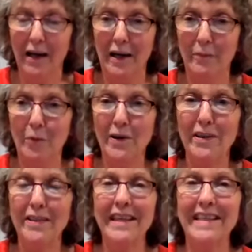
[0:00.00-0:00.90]
One
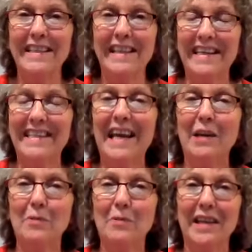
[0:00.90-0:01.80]
of the things that they
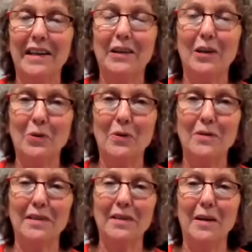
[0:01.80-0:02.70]
said was that it could
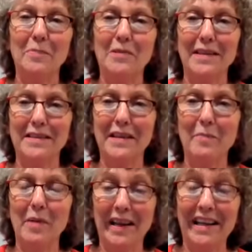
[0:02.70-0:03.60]
cause an upset
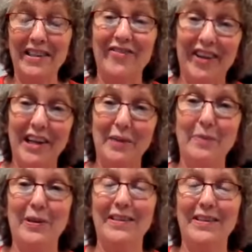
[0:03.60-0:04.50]
stomach. And it's funny
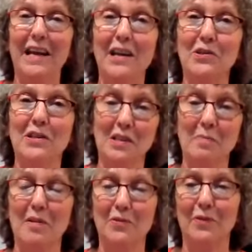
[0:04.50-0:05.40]
because I used to
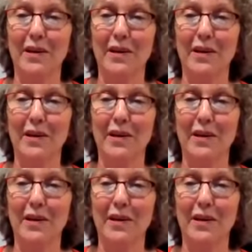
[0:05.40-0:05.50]
smell